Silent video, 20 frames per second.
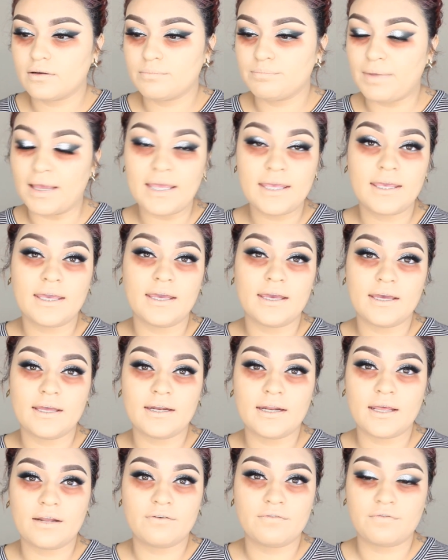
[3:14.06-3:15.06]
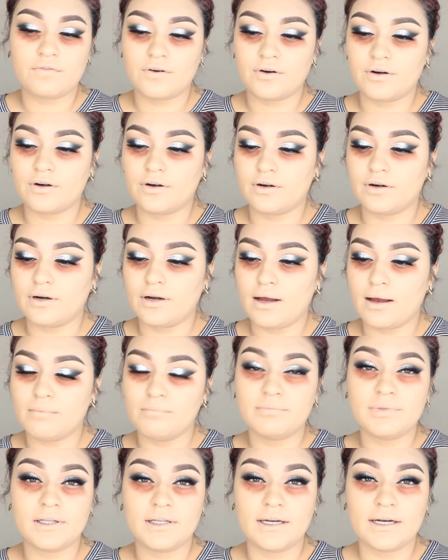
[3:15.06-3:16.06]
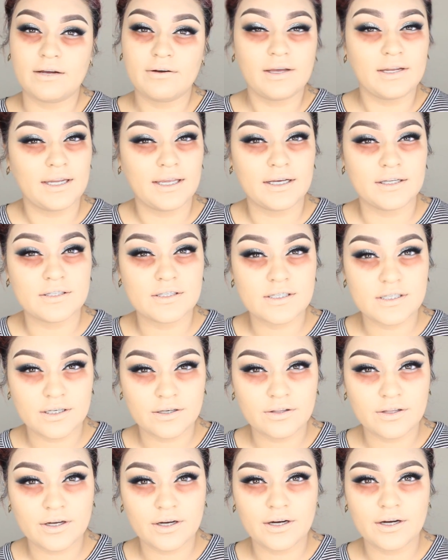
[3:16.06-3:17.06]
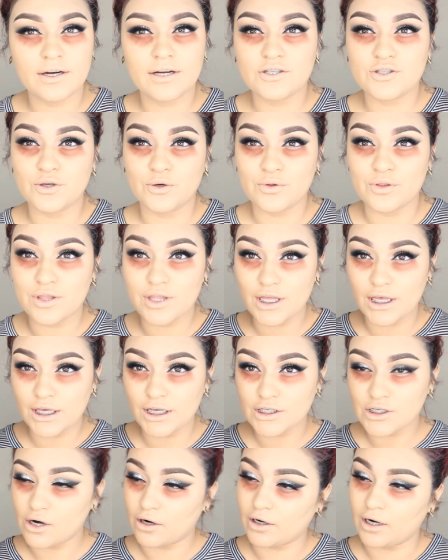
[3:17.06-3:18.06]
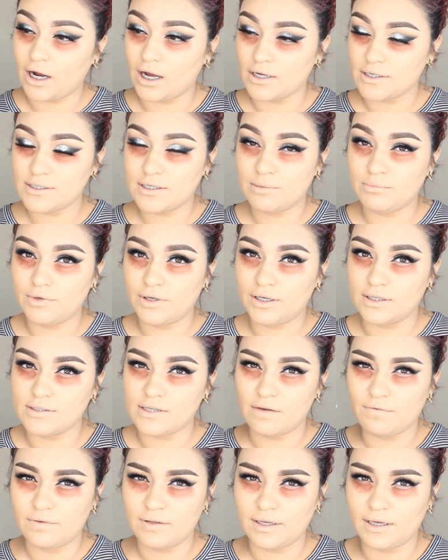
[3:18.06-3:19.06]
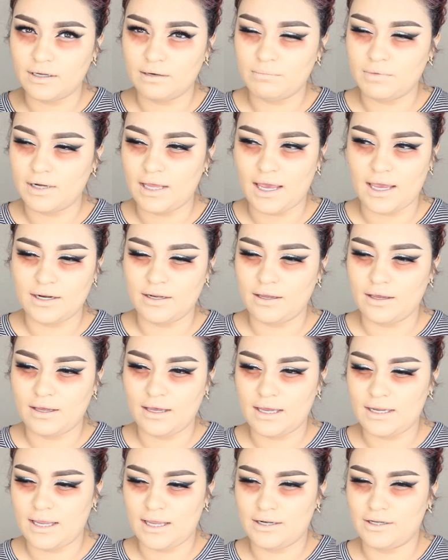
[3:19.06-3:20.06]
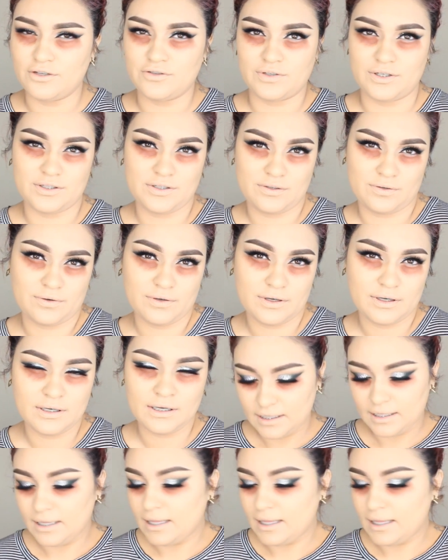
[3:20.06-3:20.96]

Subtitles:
baking and for blending out any concealer. So these are awesome. You can definitely get them at any drugstore.